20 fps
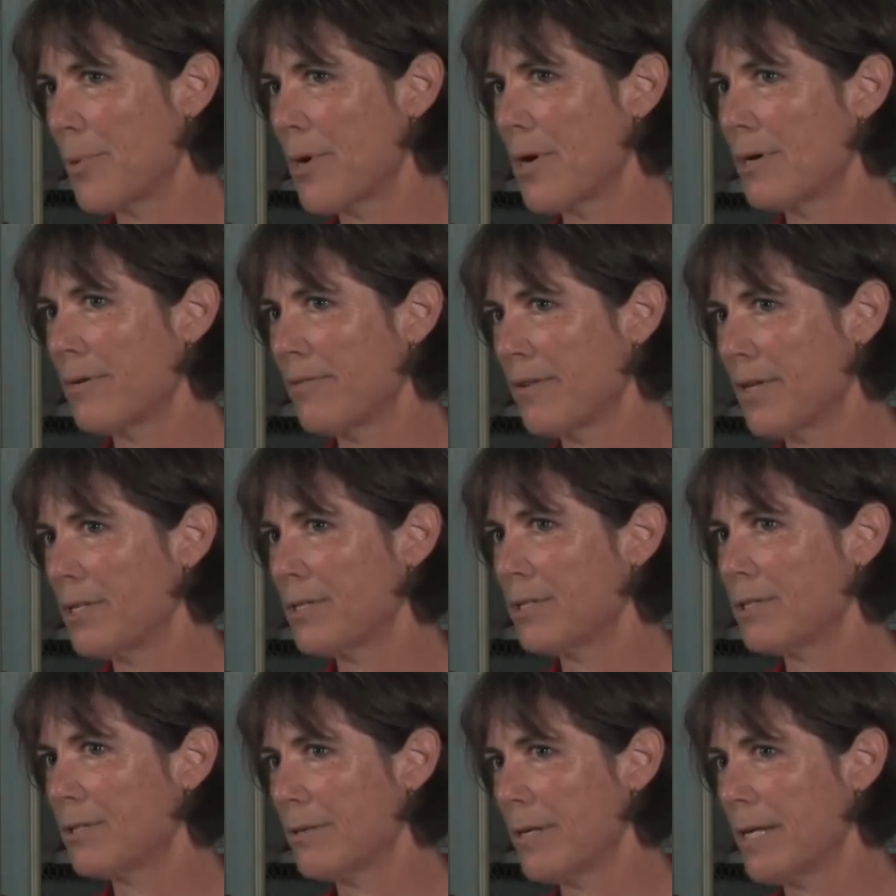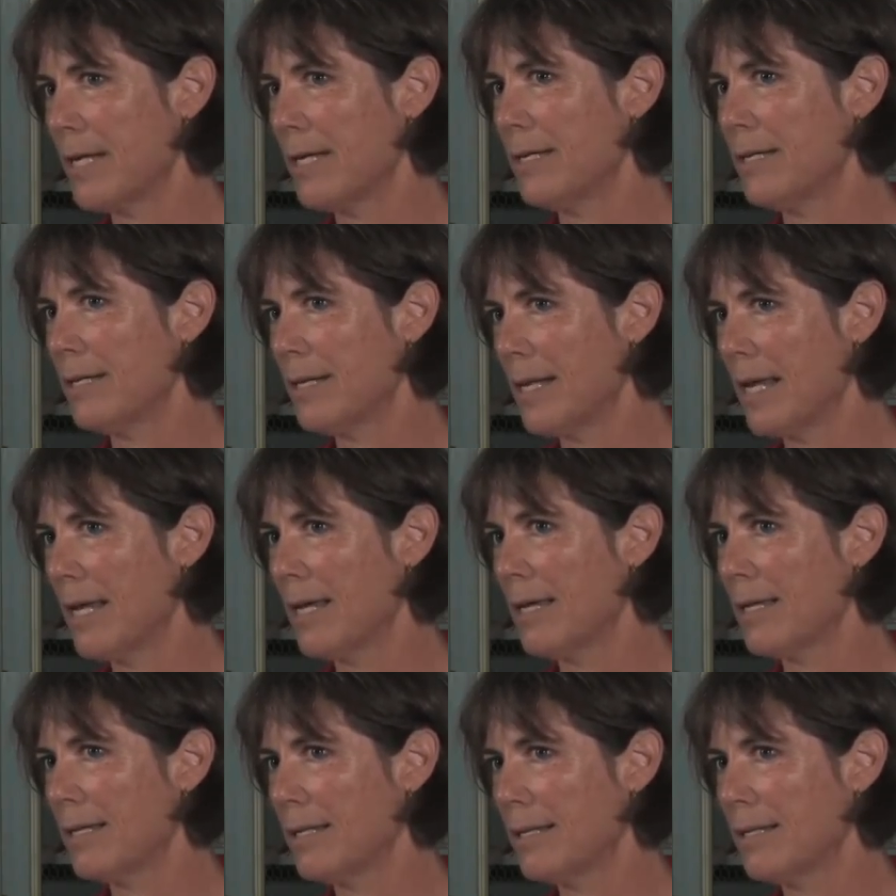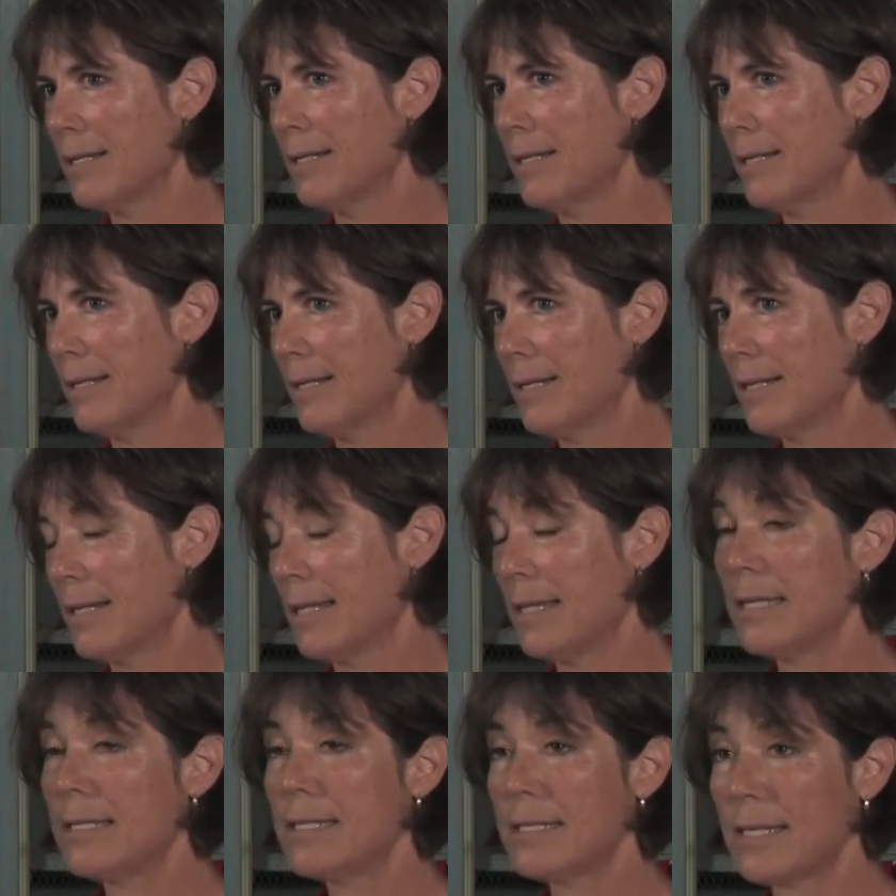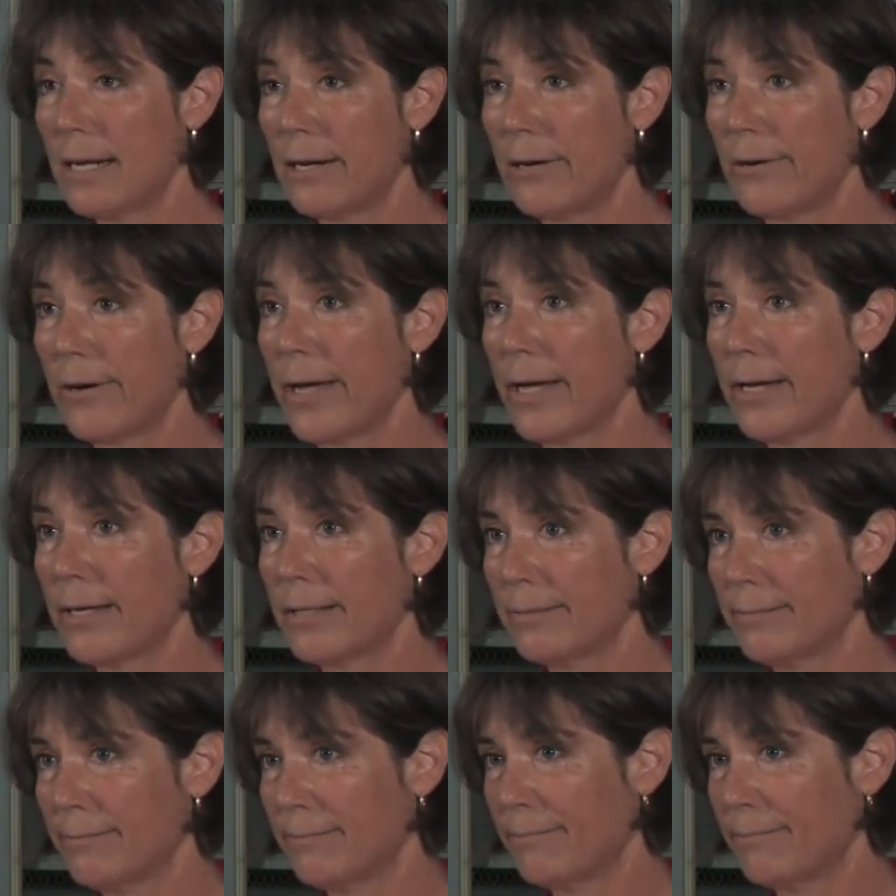part of history in, in this area